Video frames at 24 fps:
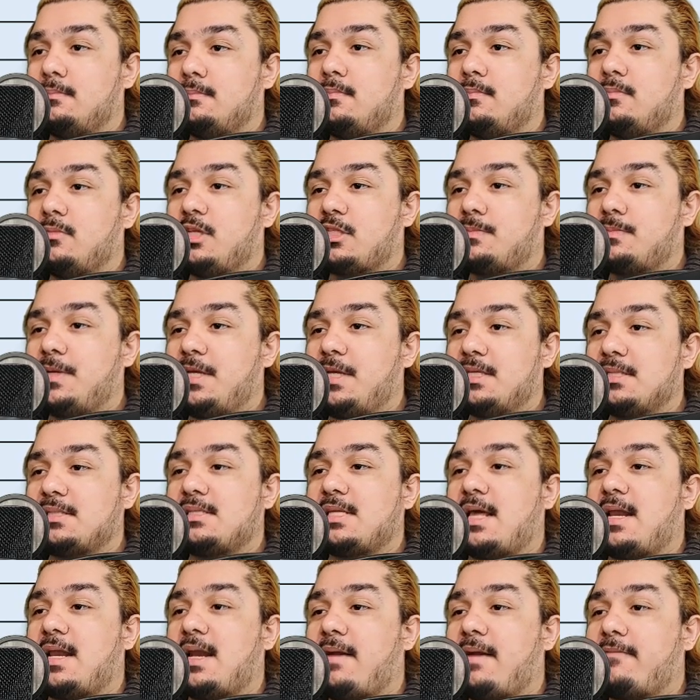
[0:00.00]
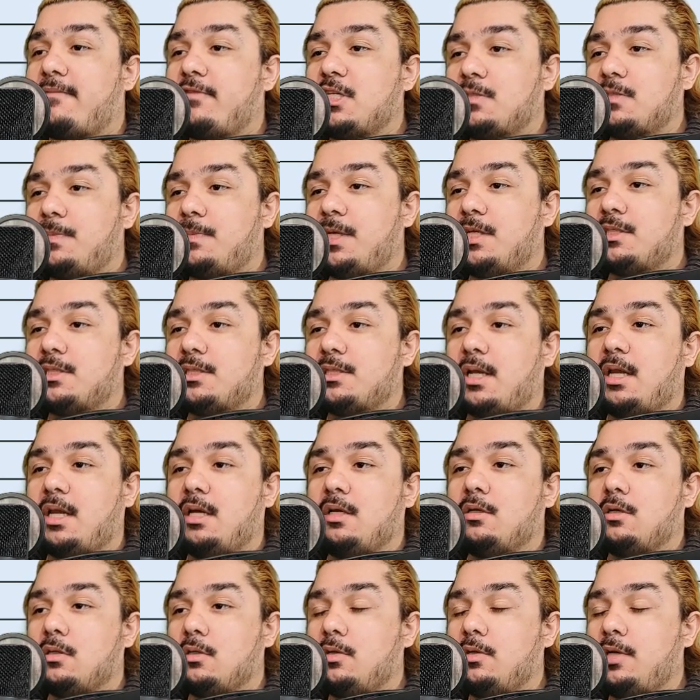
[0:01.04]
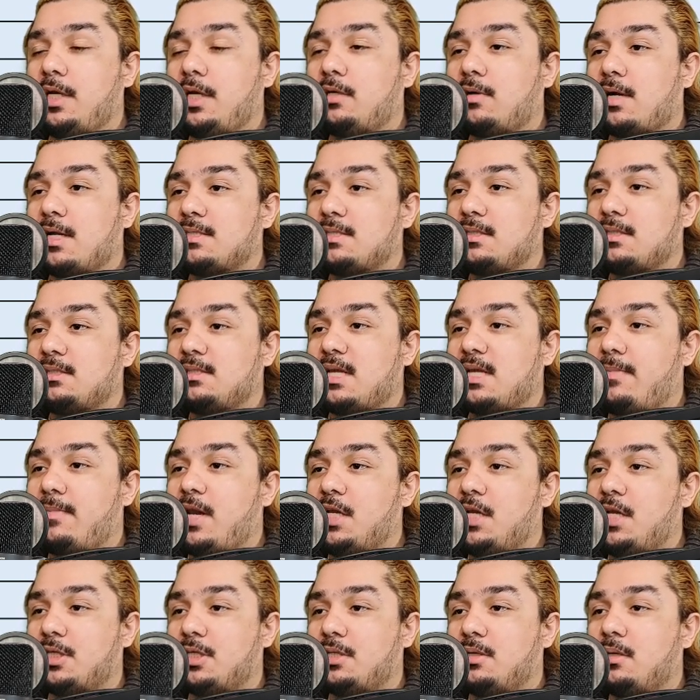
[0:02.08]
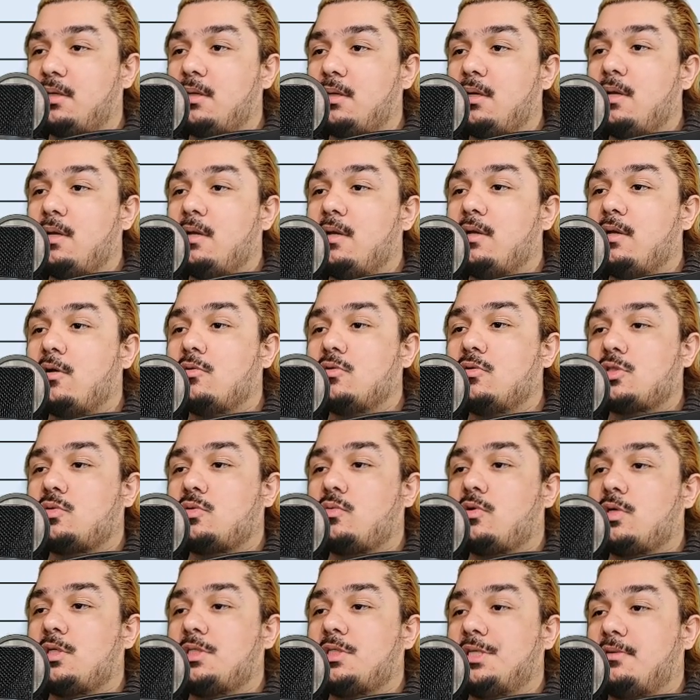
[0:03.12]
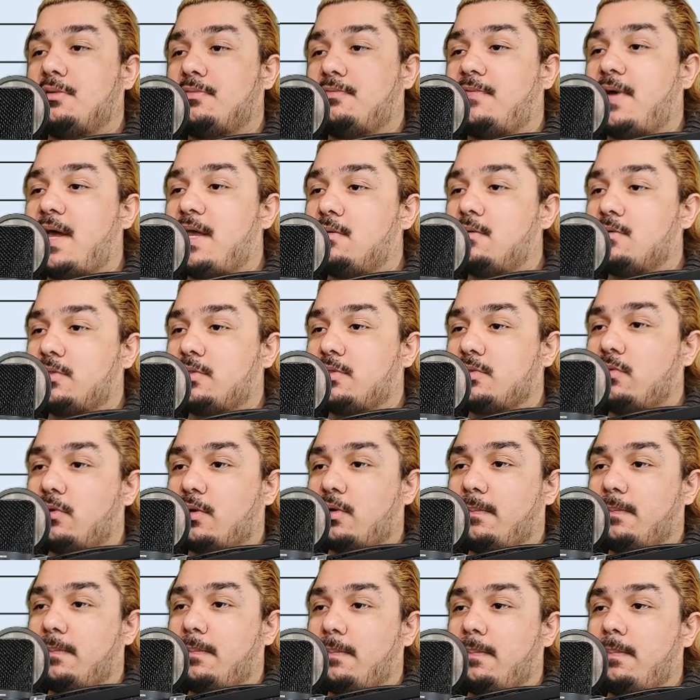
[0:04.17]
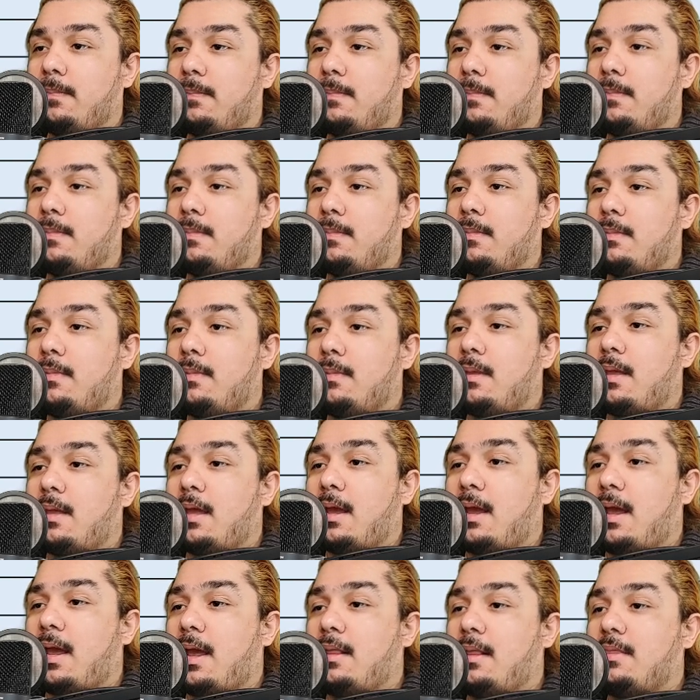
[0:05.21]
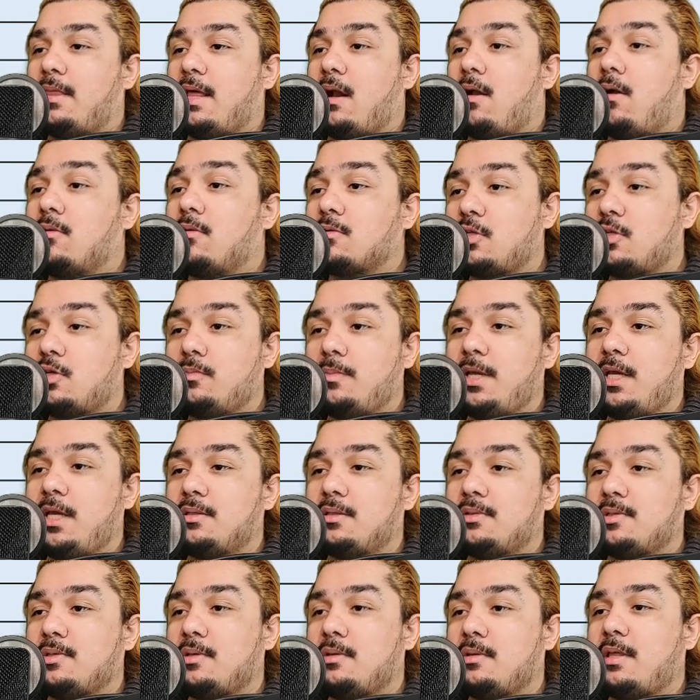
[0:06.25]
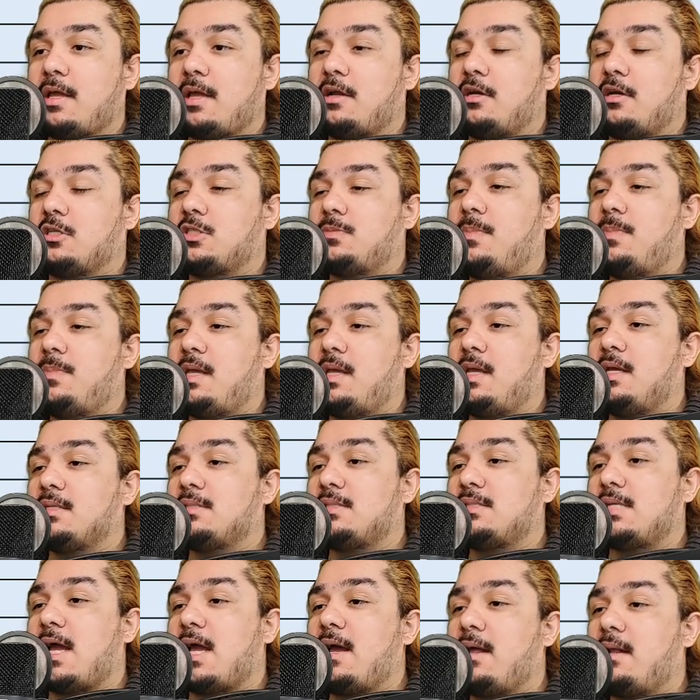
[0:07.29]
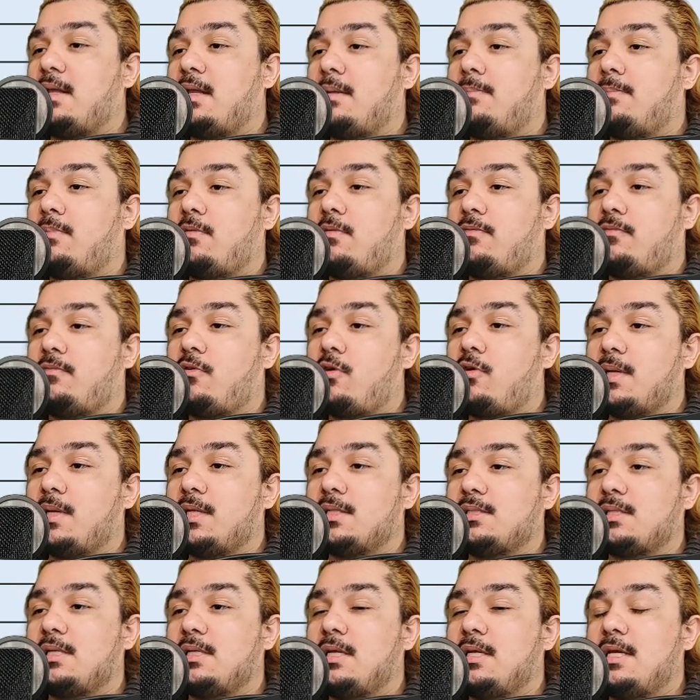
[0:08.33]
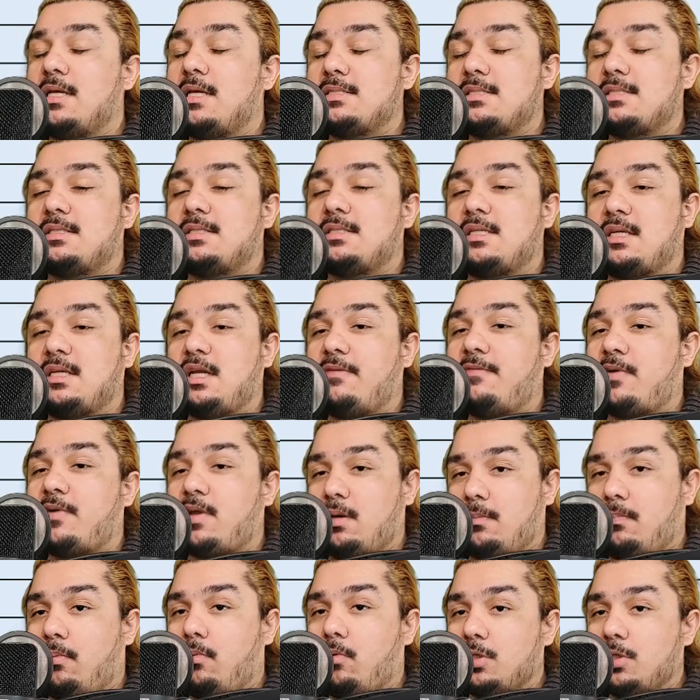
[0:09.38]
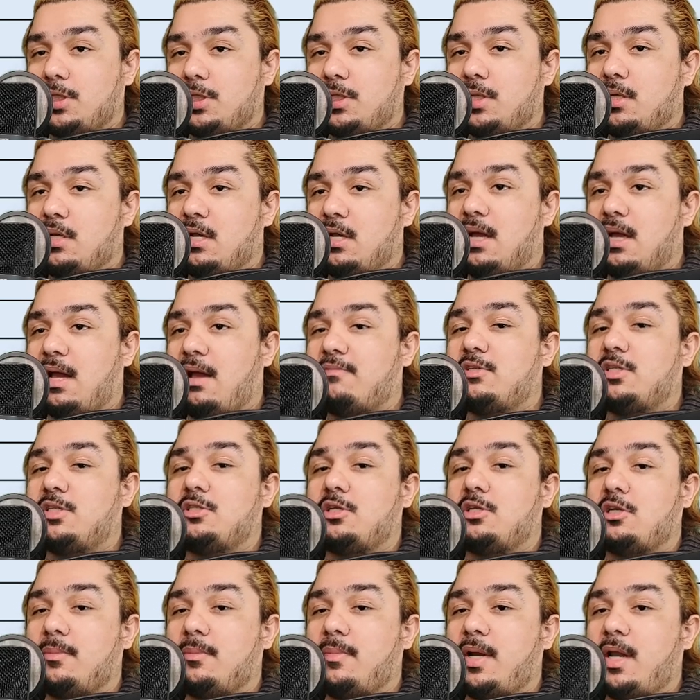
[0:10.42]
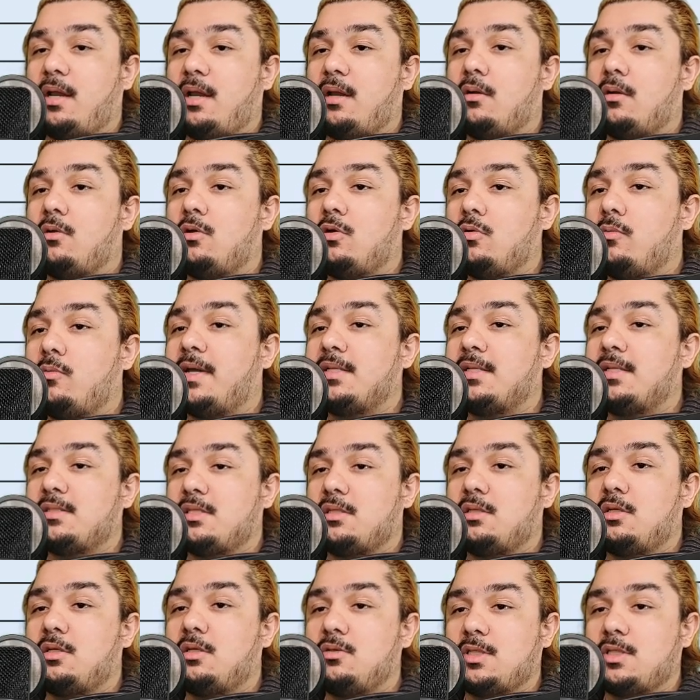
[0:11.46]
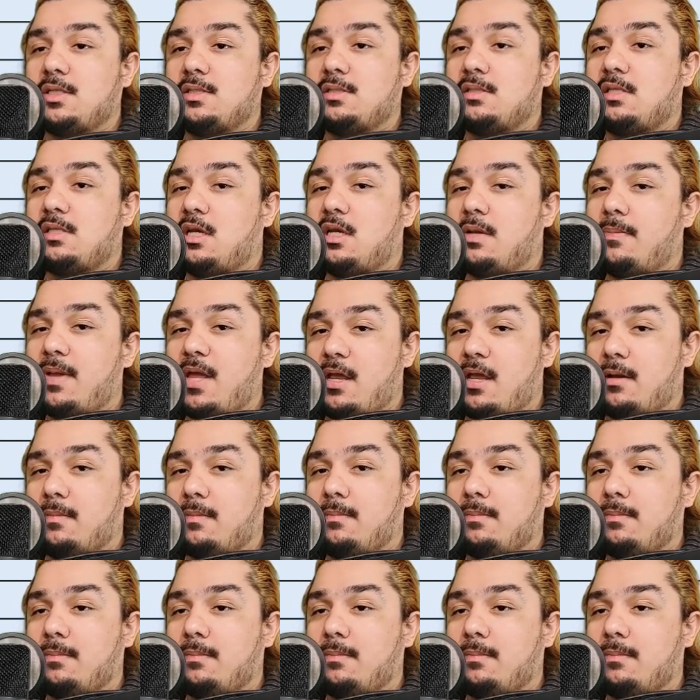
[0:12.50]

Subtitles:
This means that every speech, including cross-examination, goes towards your final score. That also means that your speaking style and performance is a significant portion of determining who wins and loses the debate.